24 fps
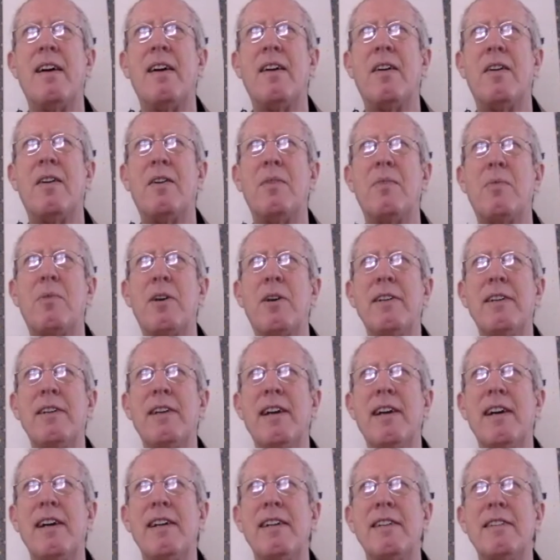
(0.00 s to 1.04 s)
On one
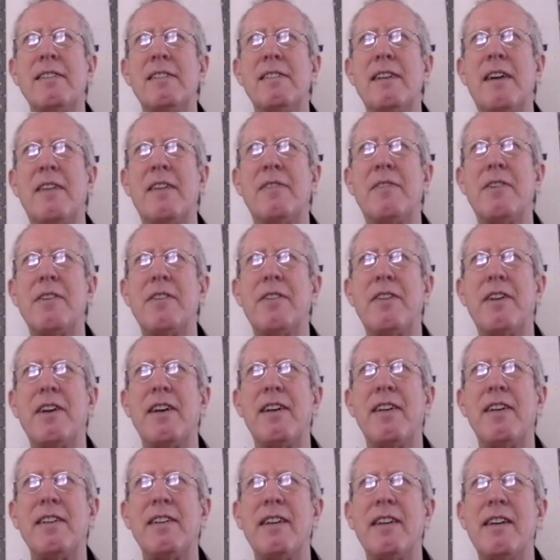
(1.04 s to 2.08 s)
hand,
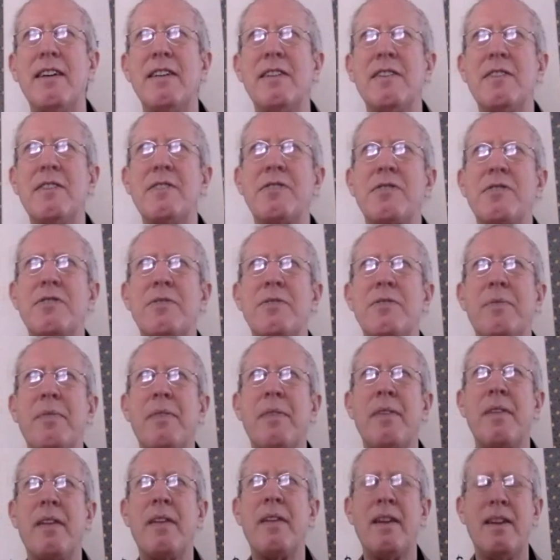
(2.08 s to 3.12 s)
everything is
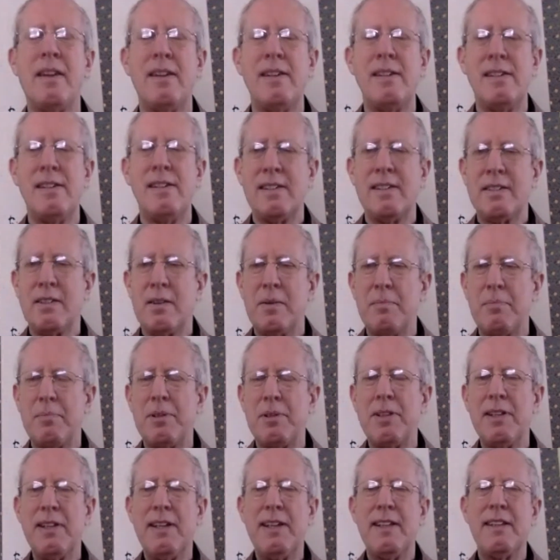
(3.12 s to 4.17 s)

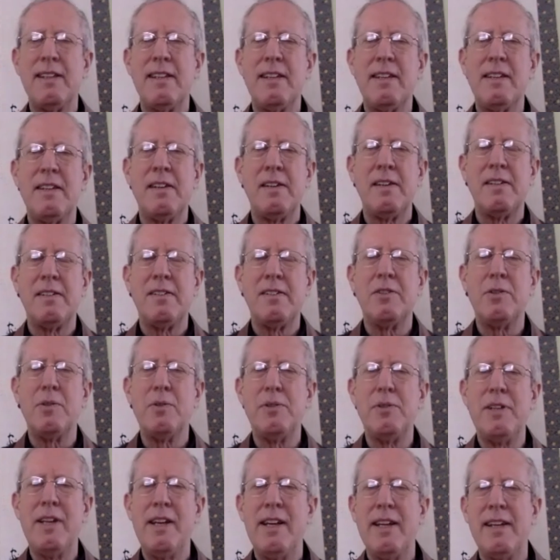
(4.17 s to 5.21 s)
completely
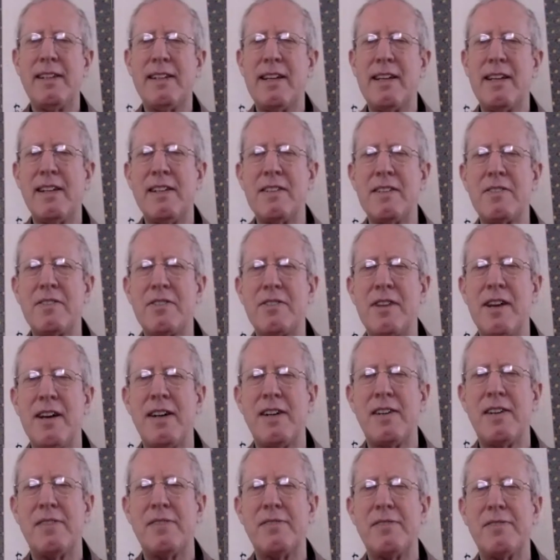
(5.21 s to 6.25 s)
unique in
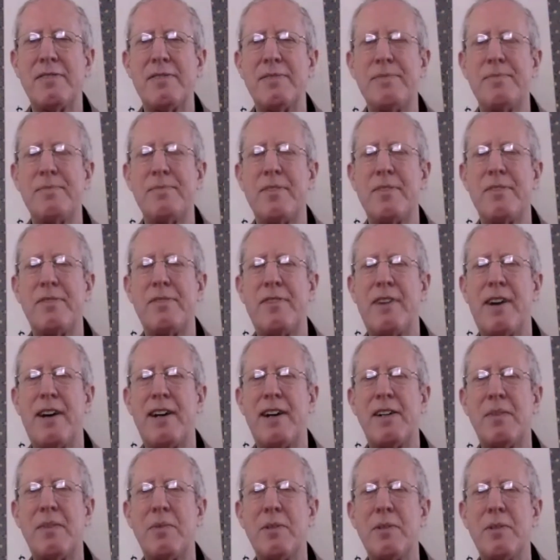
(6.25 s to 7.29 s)
itself. The
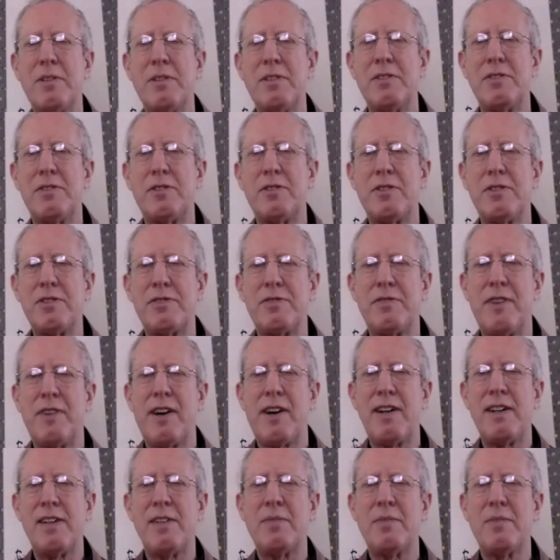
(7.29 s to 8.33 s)
firewood is just
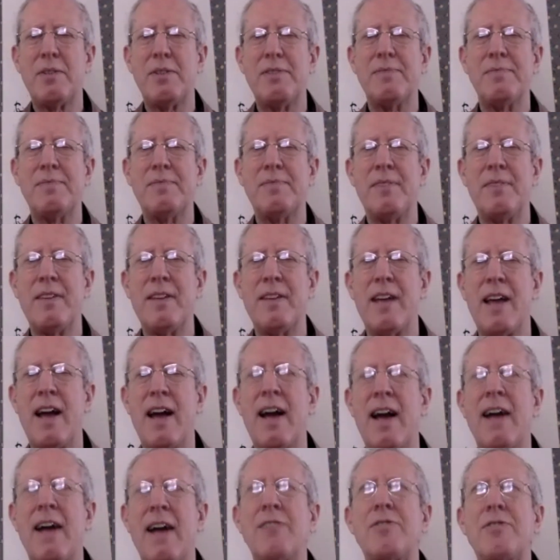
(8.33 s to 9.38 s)
firewood, the
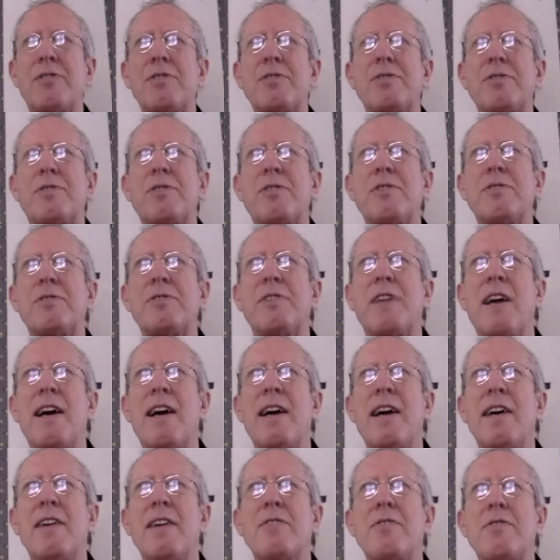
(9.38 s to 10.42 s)
ash is just
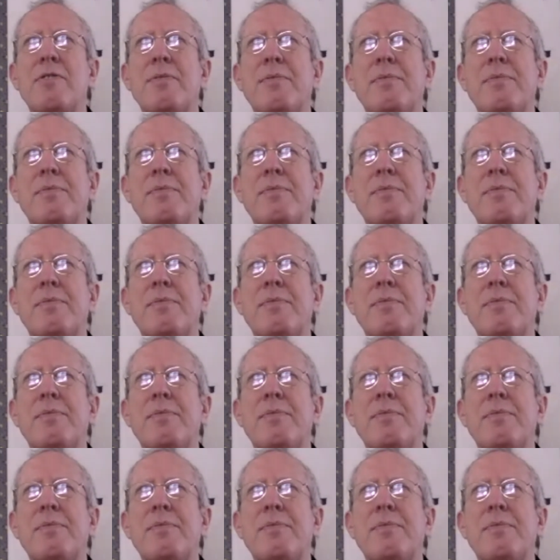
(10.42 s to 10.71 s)
ash.